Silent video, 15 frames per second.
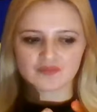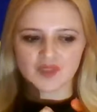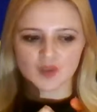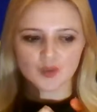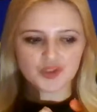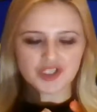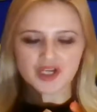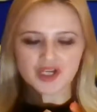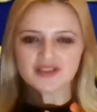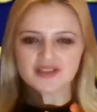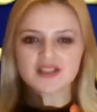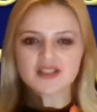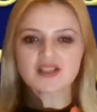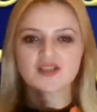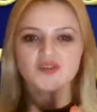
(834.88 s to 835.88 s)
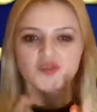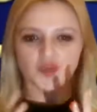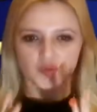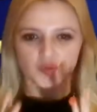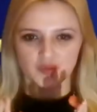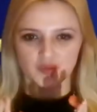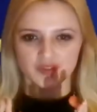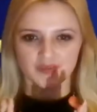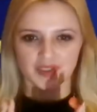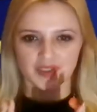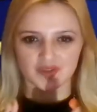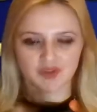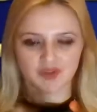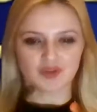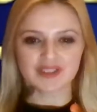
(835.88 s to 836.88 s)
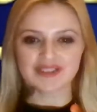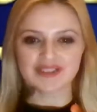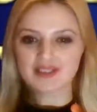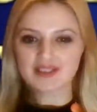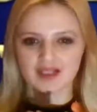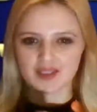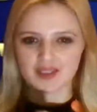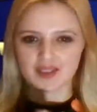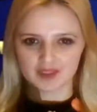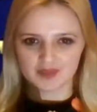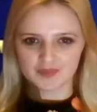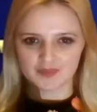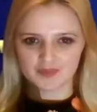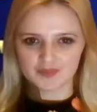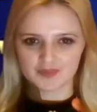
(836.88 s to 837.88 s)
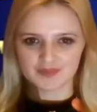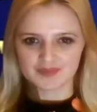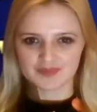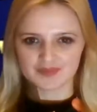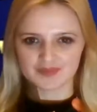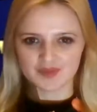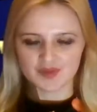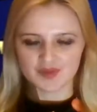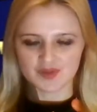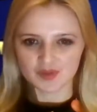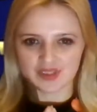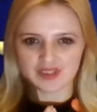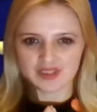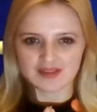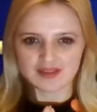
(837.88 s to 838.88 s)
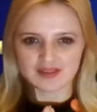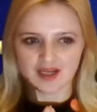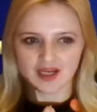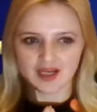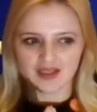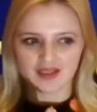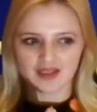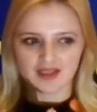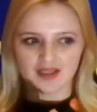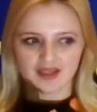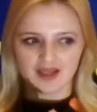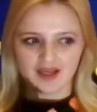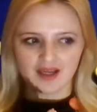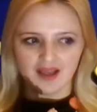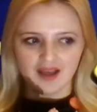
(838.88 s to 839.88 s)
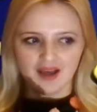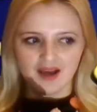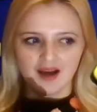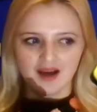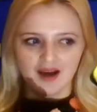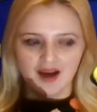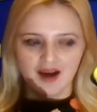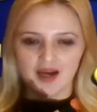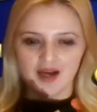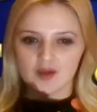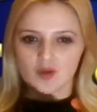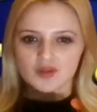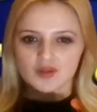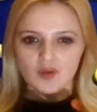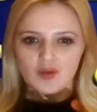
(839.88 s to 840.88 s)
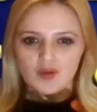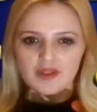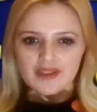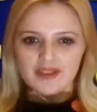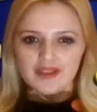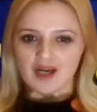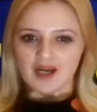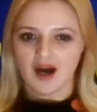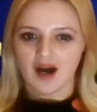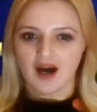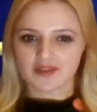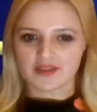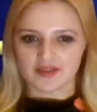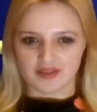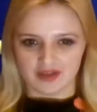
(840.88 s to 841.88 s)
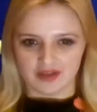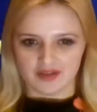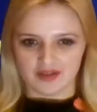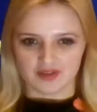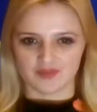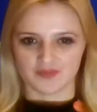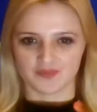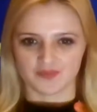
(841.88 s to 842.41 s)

which are disastrous, but truly terrible. So that I got only heartache,